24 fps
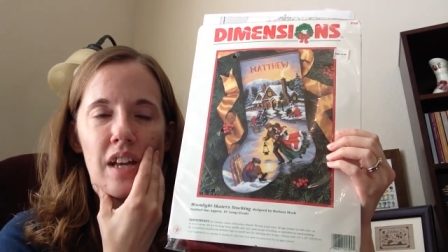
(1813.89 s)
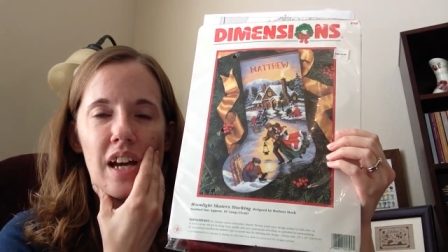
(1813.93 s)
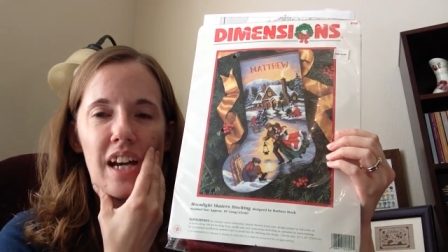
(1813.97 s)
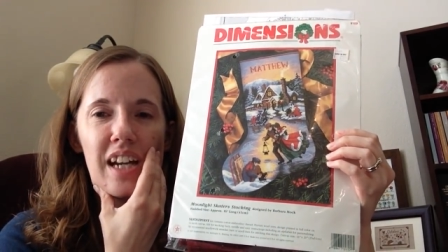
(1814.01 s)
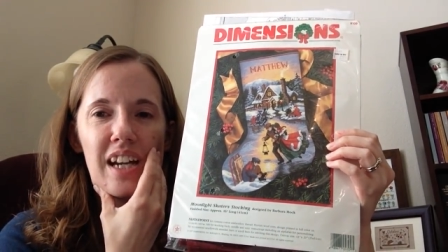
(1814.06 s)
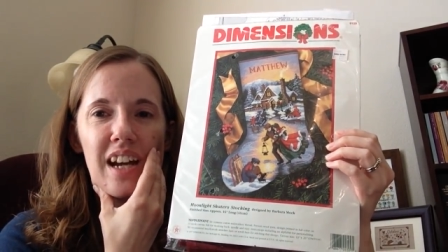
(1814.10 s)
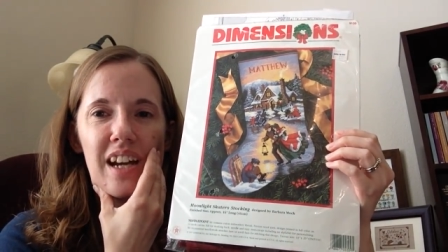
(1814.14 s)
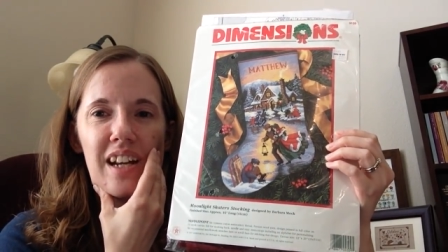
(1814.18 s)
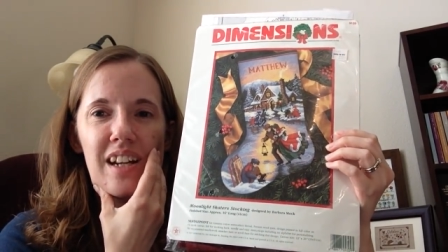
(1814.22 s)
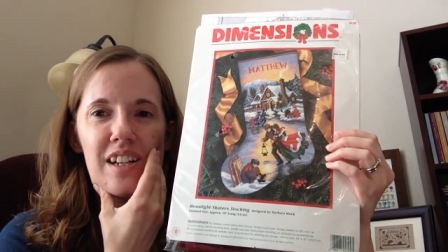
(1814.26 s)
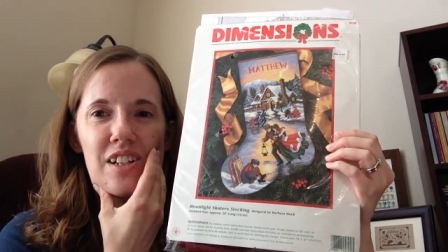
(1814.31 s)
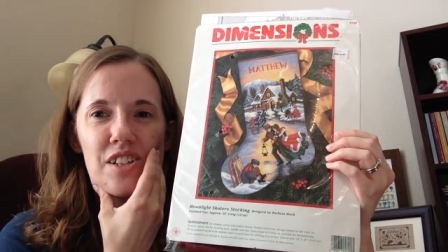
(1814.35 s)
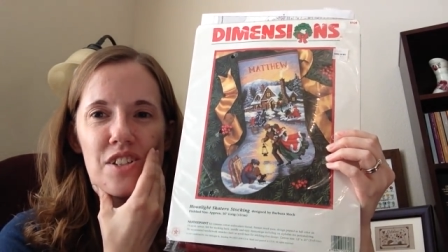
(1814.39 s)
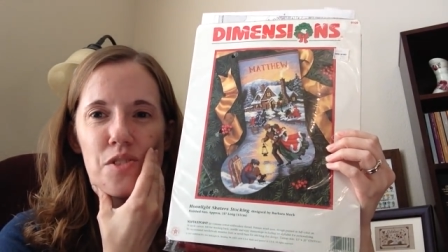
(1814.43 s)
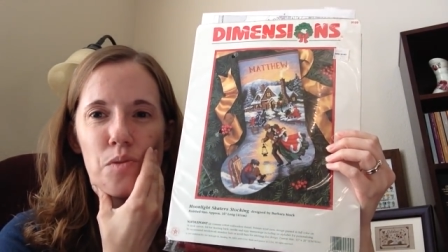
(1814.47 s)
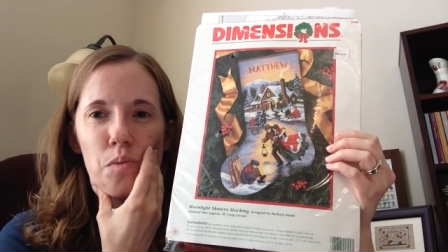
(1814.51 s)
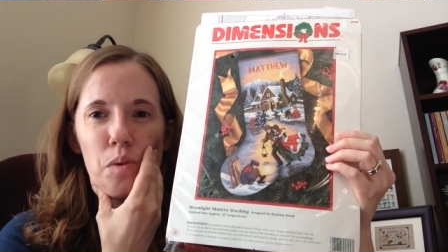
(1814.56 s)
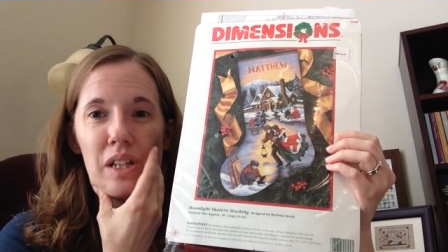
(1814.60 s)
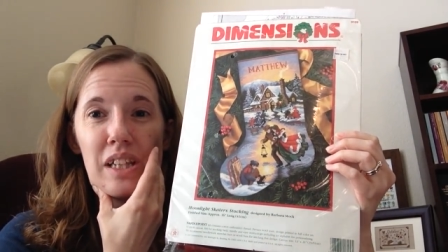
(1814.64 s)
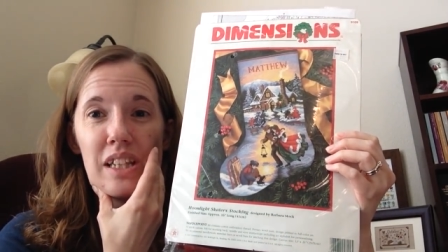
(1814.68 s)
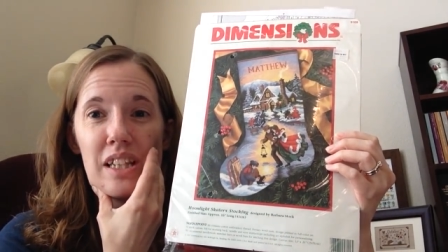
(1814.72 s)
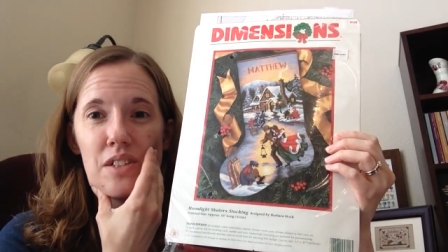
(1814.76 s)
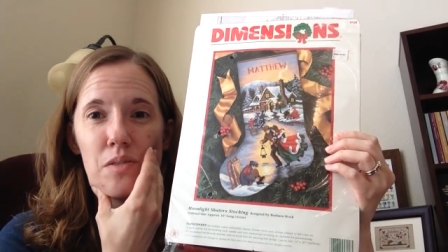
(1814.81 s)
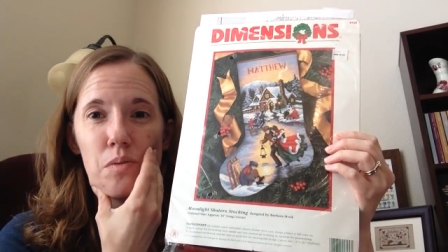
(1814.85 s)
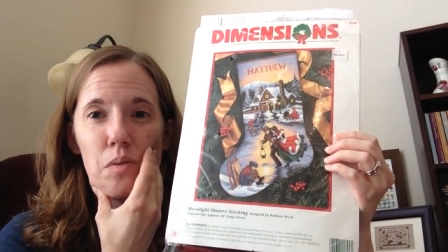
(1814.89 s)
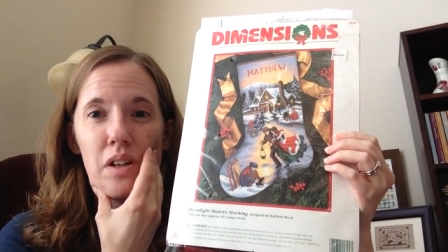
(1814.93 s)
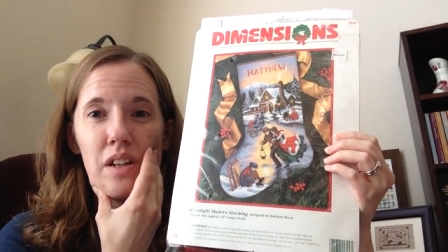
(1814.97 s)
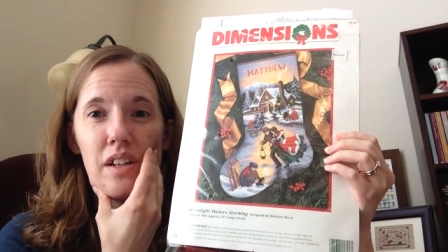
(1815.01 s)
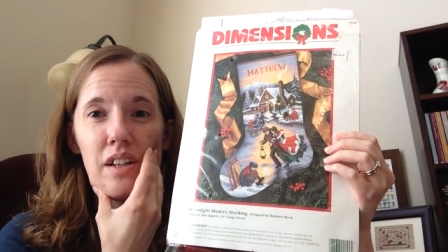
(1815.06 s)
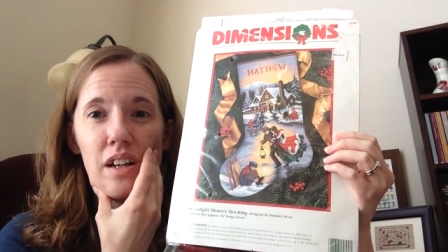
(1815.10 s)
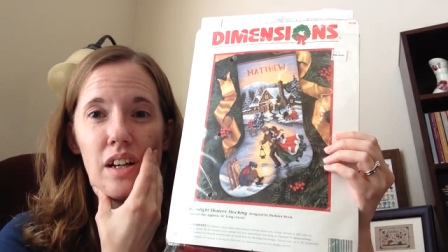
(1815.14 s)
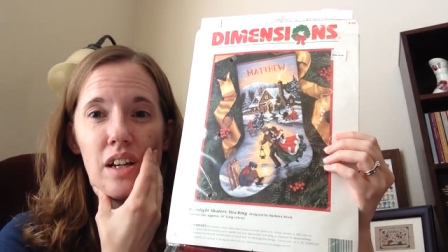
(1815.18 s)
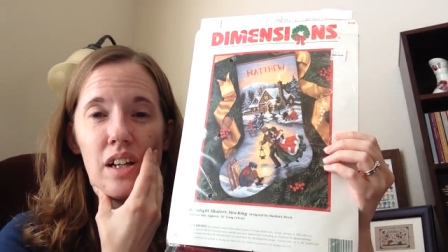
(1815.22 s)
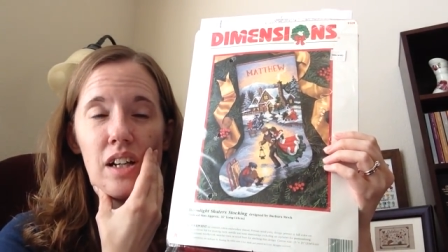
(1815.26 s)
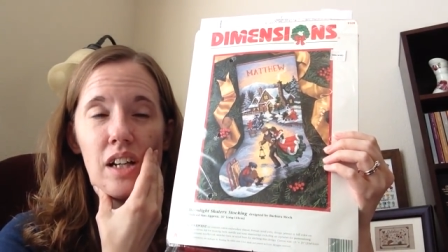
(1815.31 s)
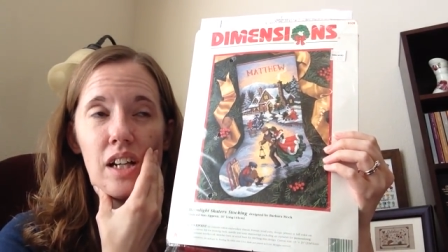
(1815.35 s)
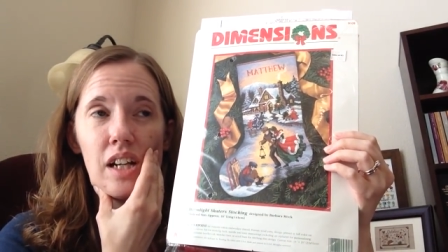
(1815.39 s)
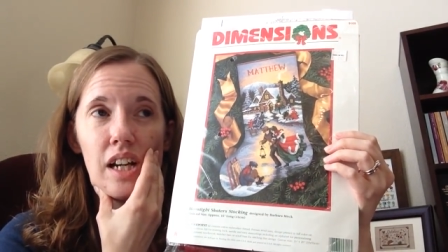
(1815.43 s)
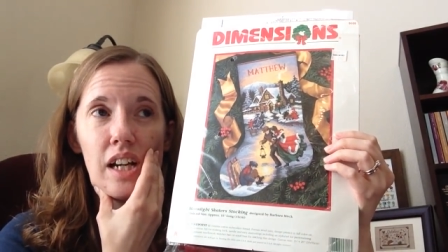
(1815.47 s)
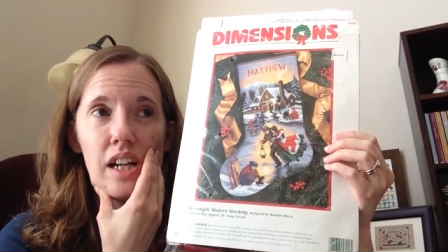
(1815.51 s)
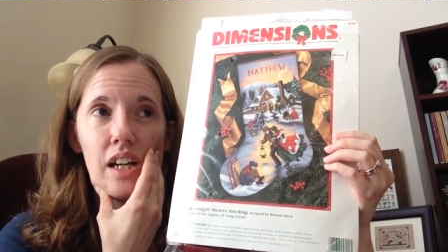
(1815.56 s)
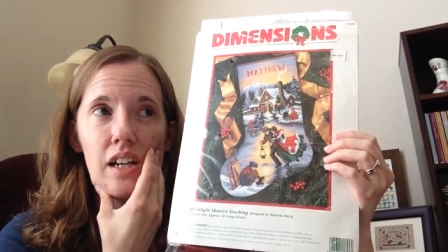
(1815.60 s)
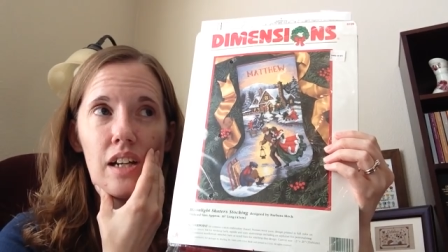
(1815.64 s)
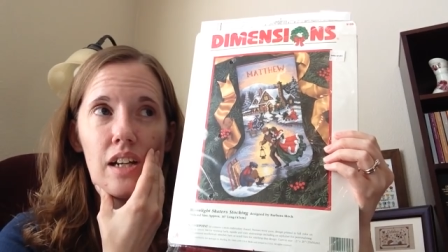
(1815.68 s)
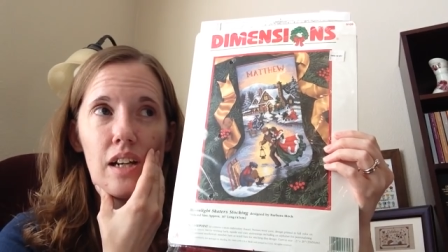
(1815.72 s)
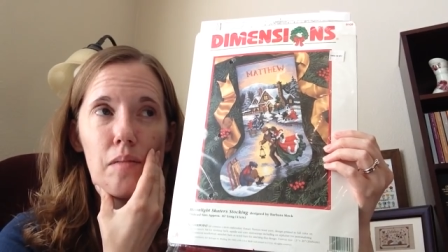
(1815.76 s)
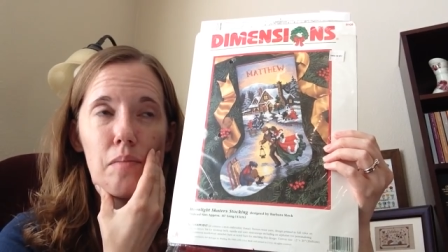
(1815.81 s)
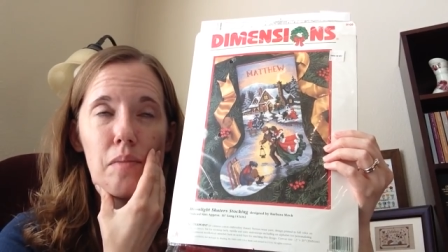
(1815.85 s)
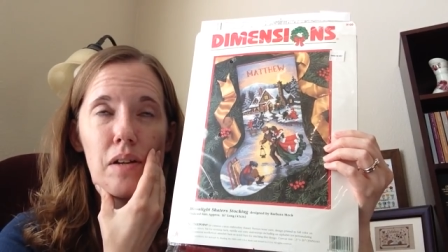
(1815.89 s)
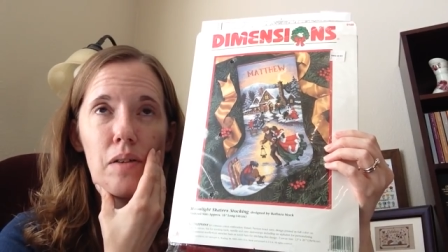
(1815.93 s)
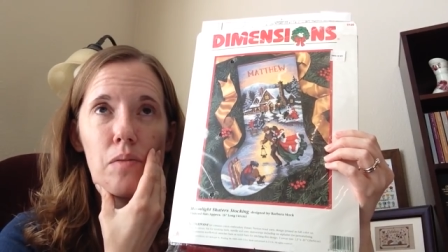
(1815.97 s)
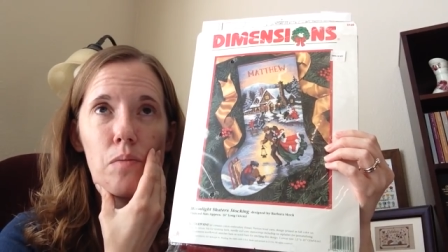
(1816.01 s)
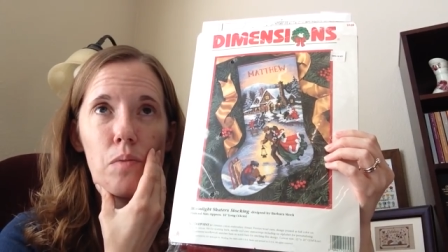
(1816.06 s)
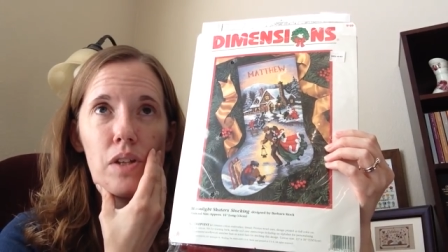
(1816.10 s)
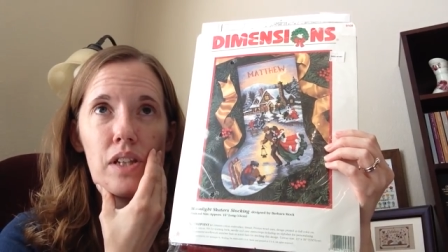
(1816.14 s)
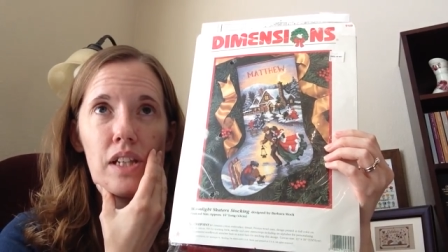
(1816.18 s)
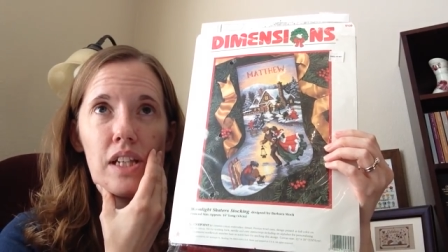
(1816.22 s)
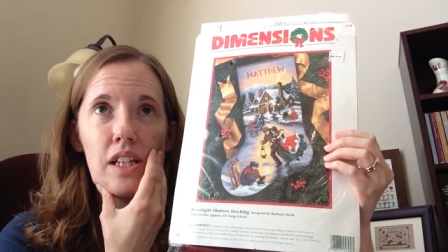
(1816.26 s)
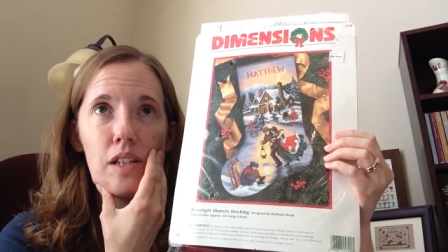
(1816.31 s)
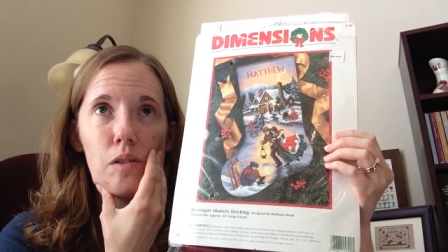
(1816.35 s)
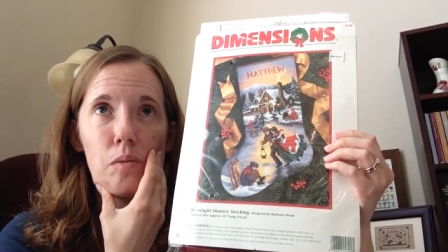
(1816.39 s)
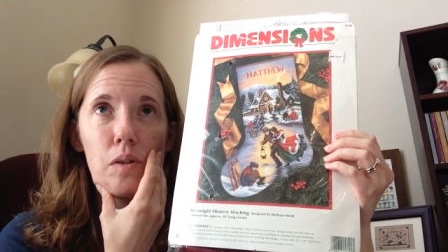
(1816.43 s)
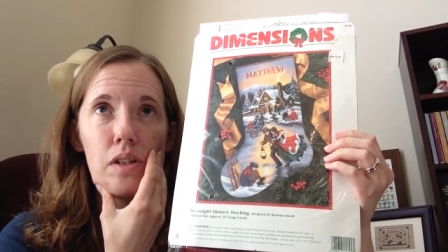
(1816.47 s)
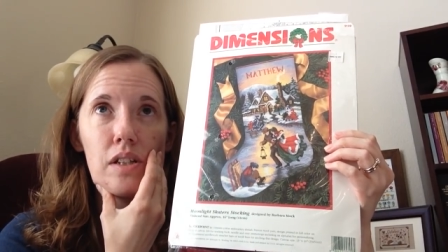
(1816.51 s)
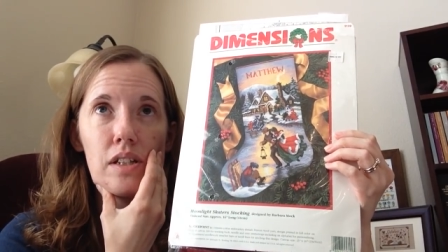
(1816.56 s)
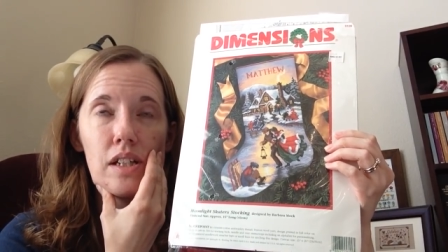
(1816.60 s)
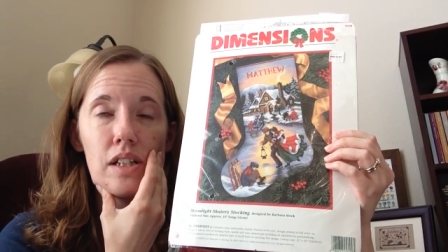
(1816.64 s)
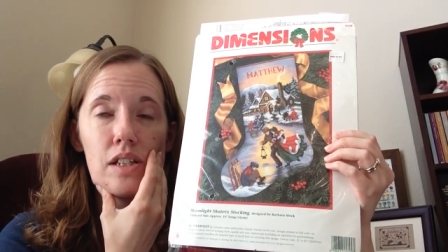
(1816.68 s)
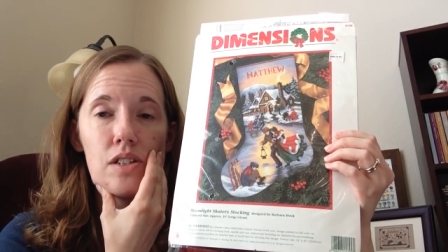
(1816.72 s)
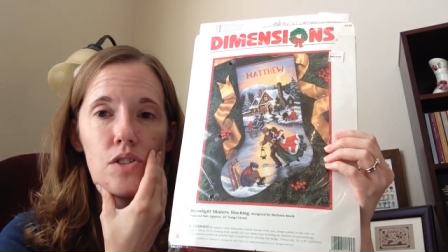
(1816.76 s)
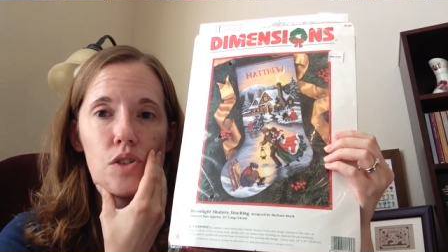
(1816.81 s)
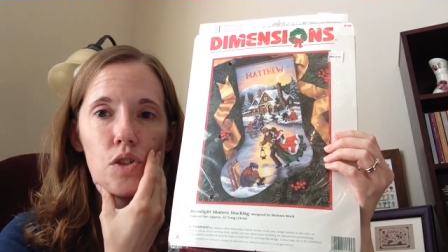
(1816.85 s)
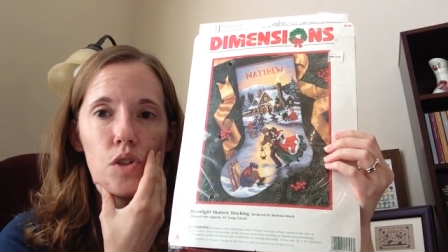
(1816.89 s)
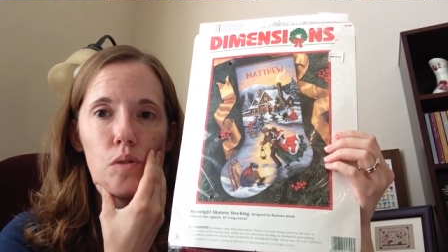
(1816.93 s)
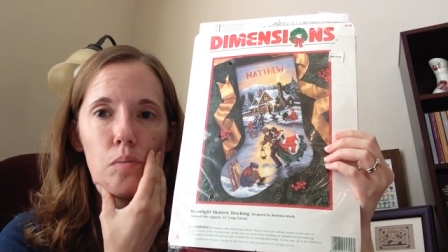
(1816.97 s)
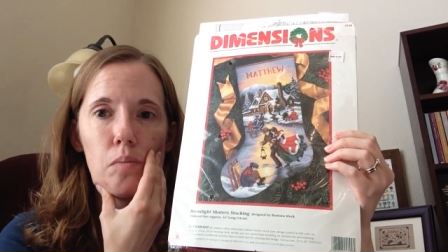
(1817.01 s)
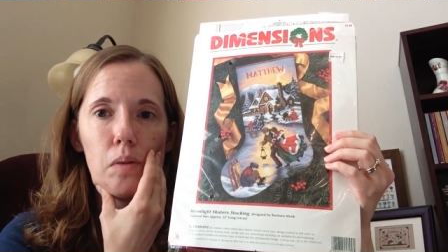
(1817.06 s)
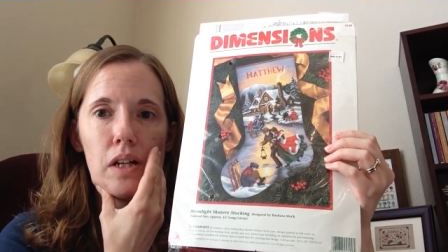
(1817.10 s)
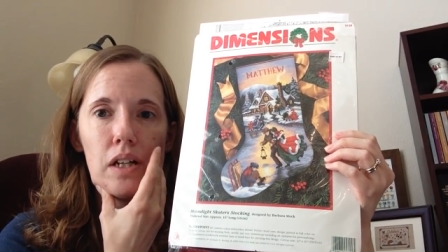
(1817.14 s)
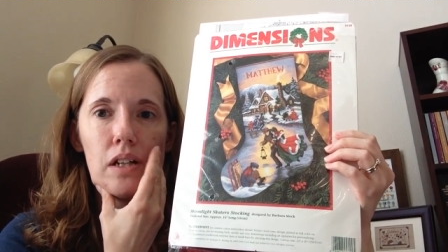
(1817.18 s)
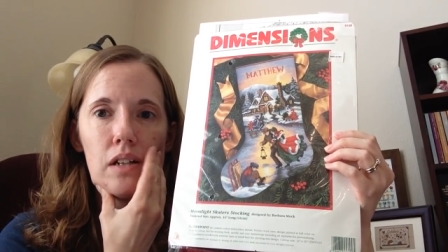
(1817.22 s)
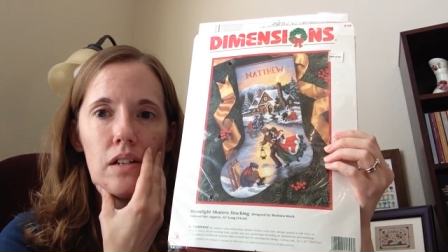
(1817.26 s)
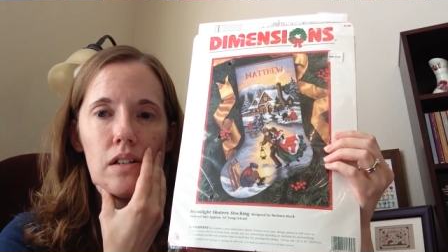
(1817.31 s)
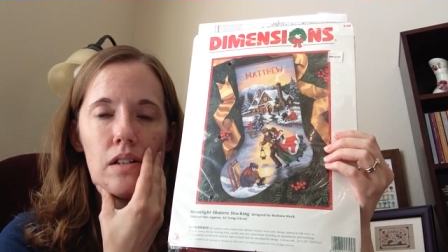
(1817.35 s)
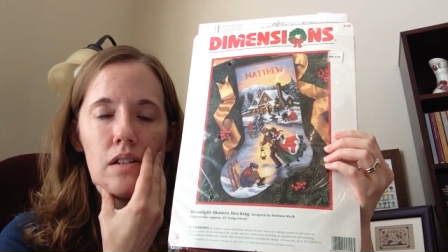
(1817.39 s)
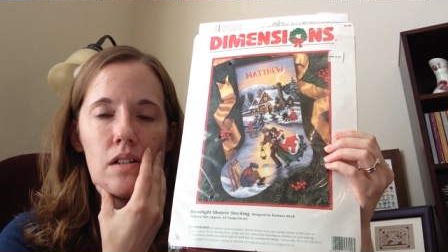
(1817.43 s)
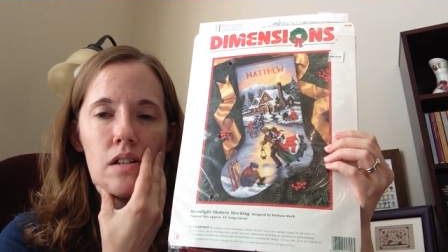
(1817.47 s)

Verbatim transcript: I kind of just want this one done, and I, I may want the other one done too, but